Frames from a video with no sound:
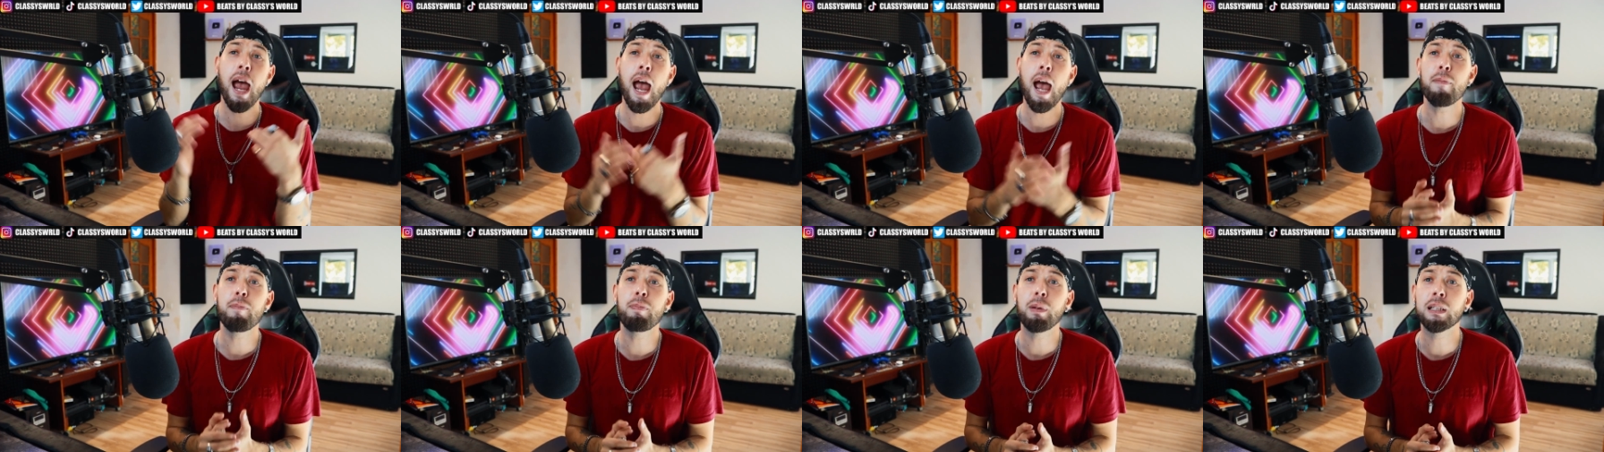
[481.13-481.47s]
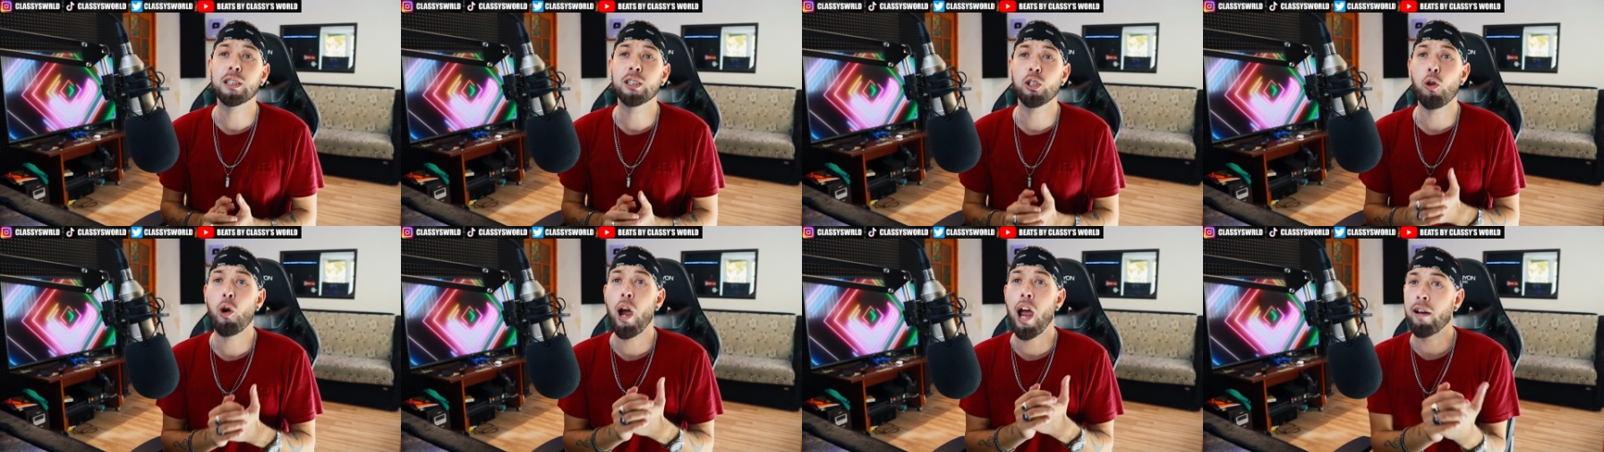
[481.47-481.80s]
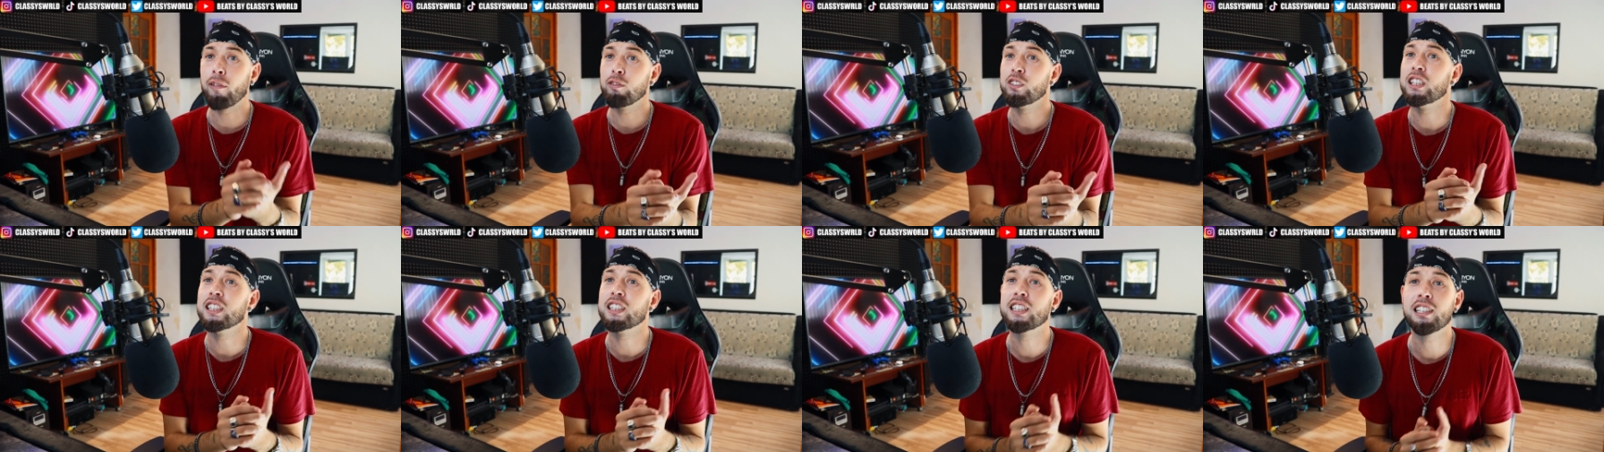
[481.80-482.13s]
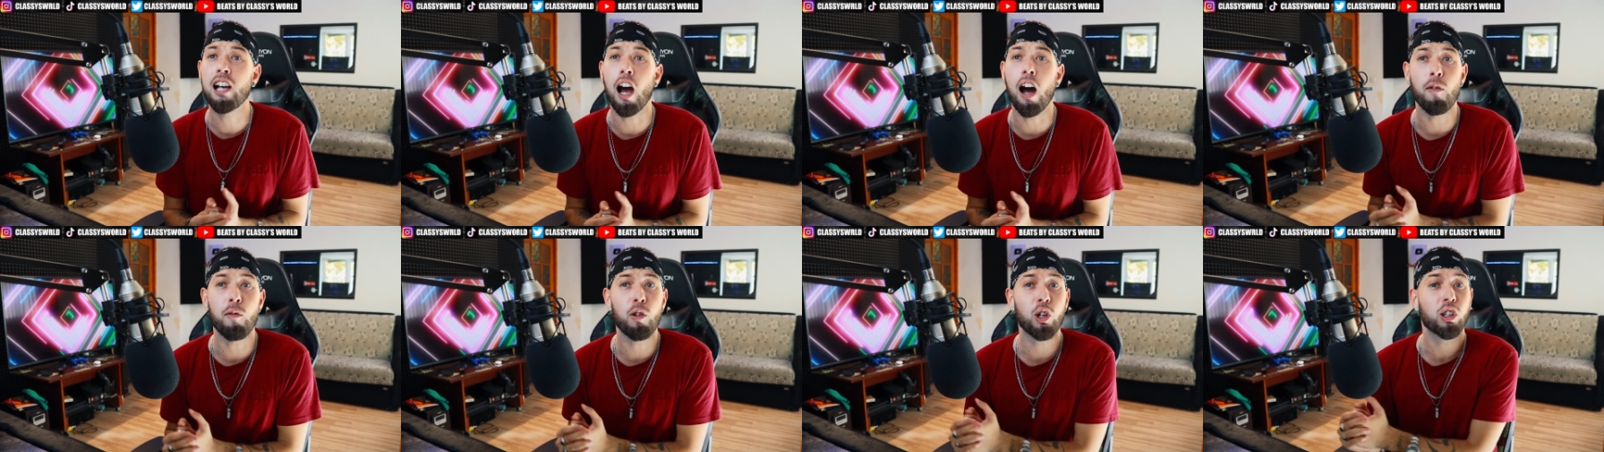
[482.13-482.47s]
happy to have
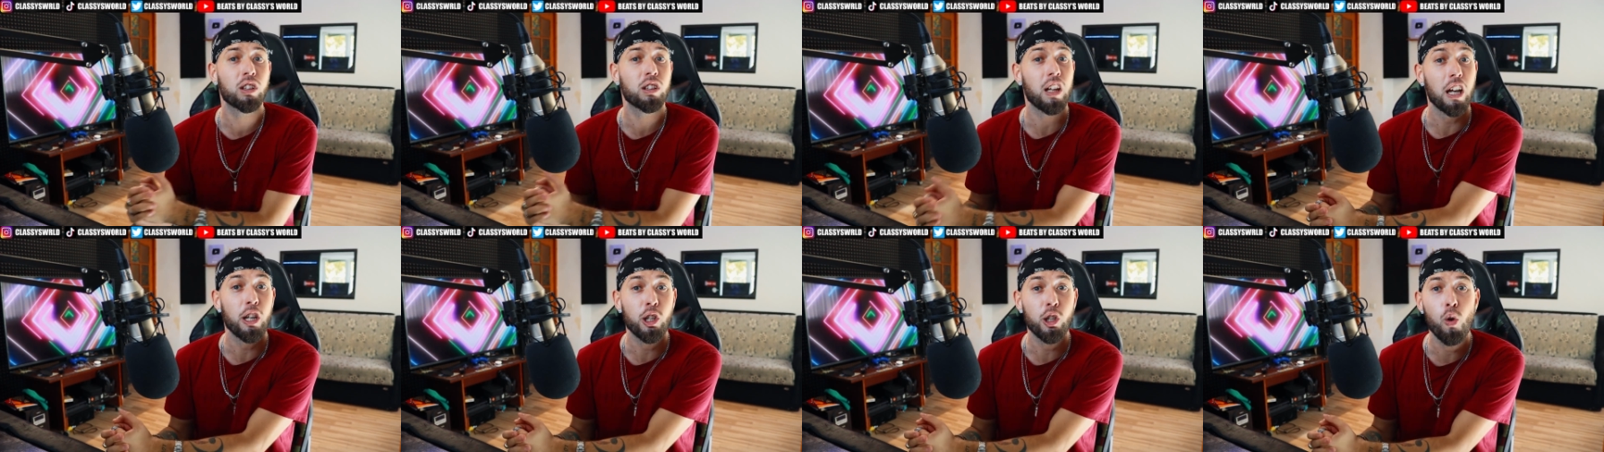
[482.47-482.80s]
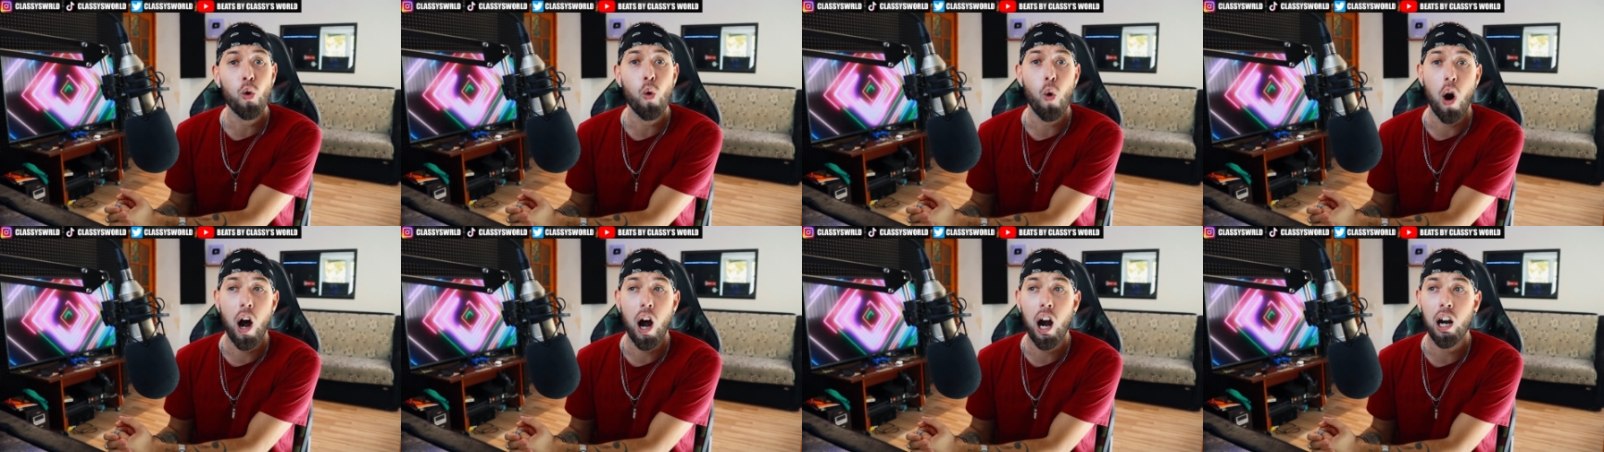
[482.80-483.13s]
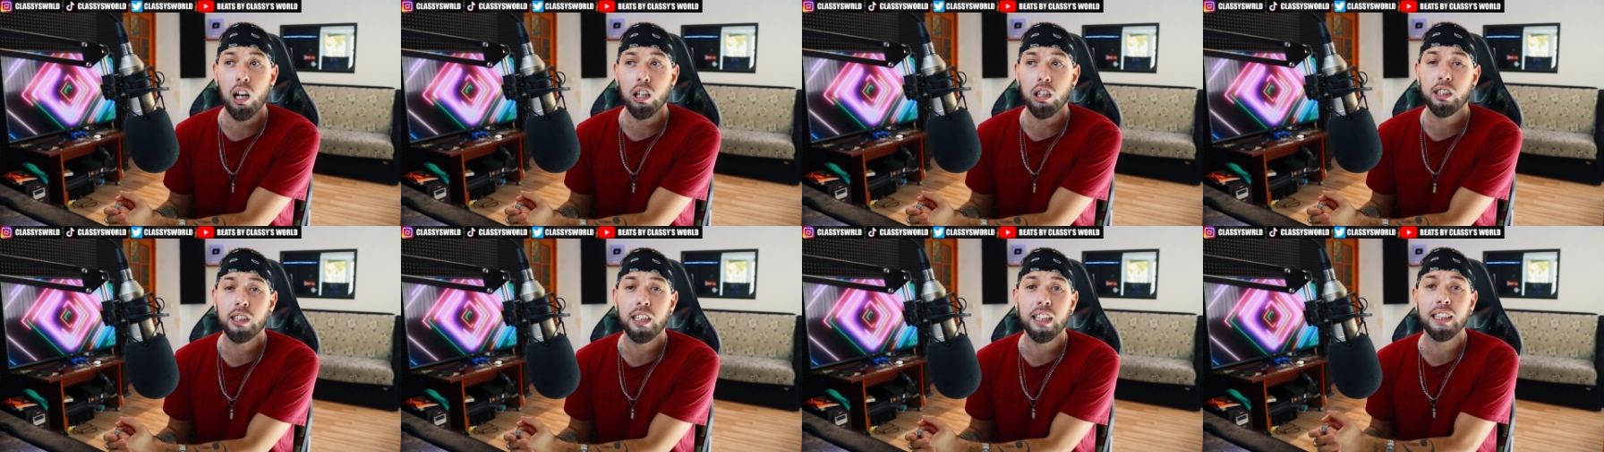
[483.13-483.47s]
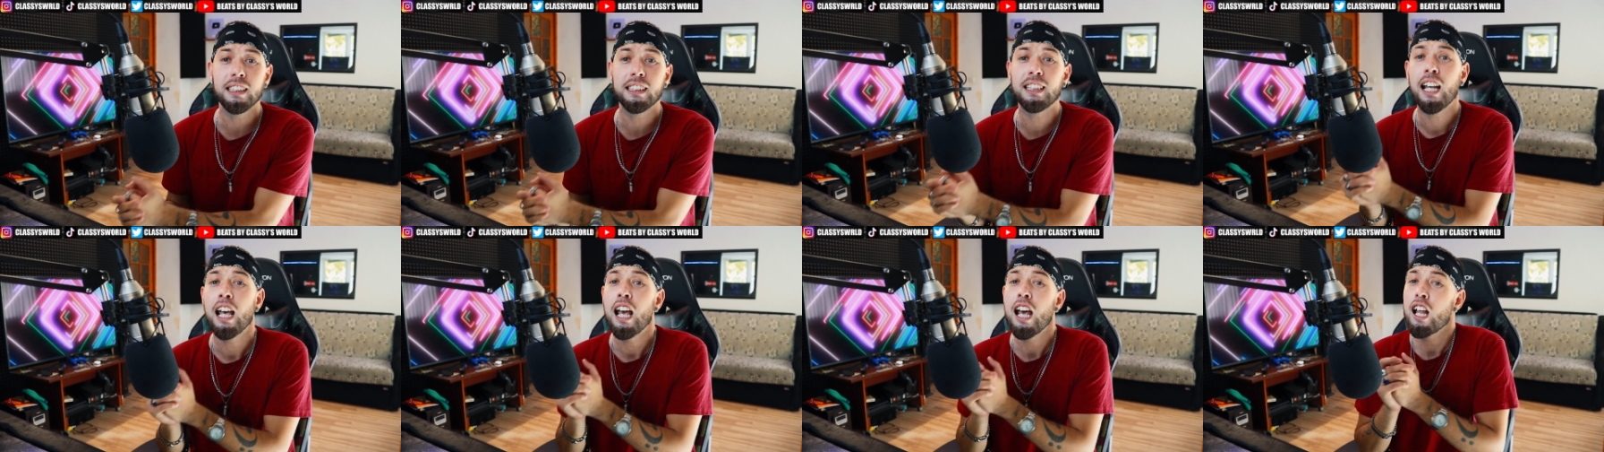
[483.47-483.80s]
discovered a new
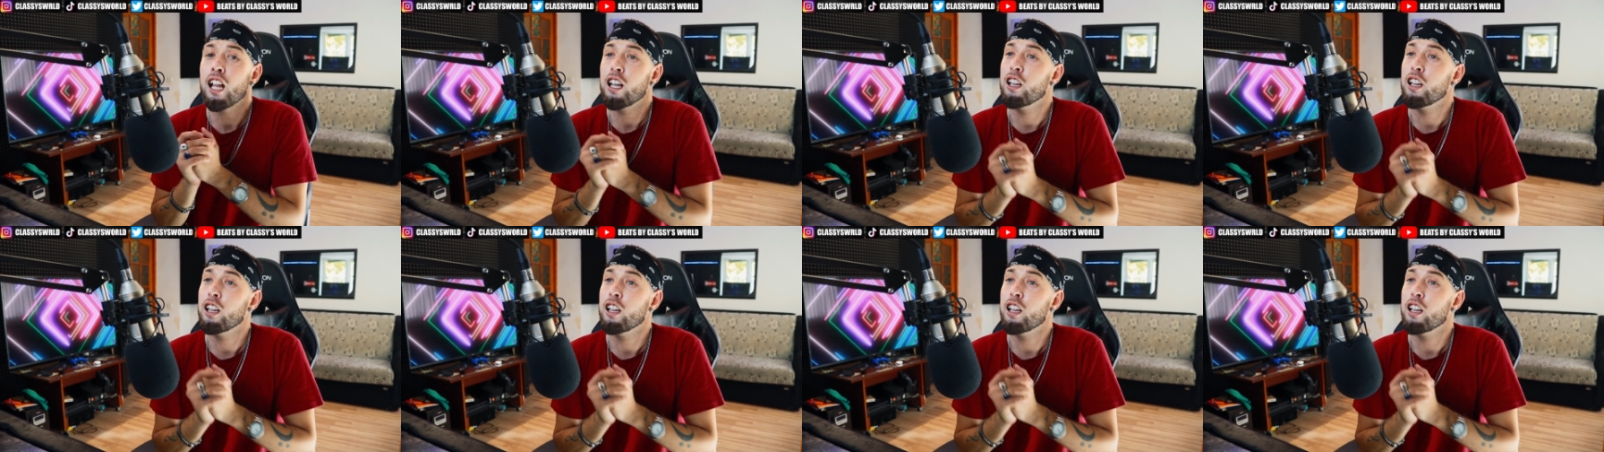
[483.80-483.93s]
artist.